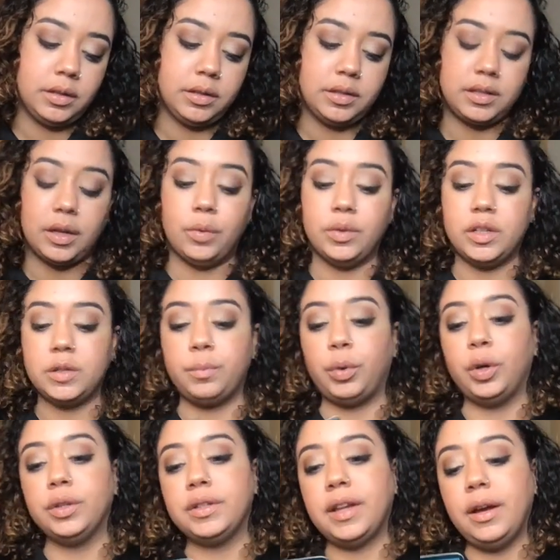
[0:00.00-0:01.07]
Someone is
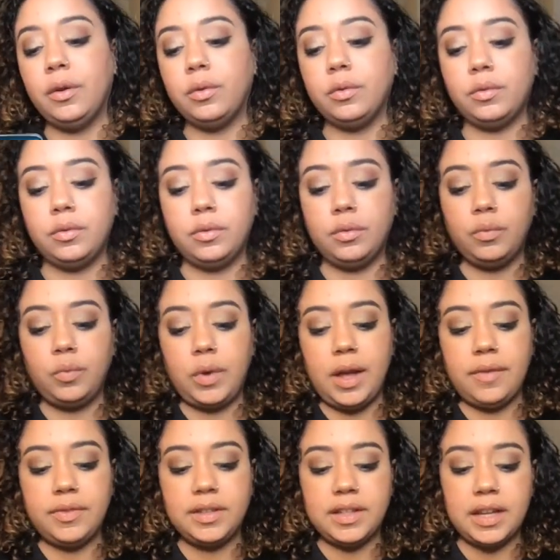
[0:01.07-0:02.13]
burnt out. We
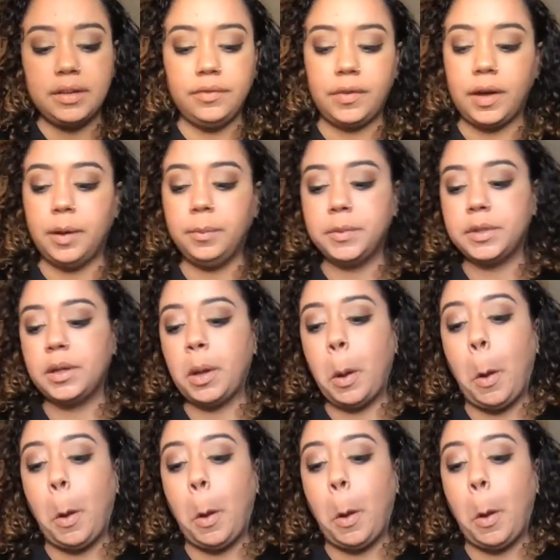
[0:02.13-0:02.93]
have the Ten of Cups.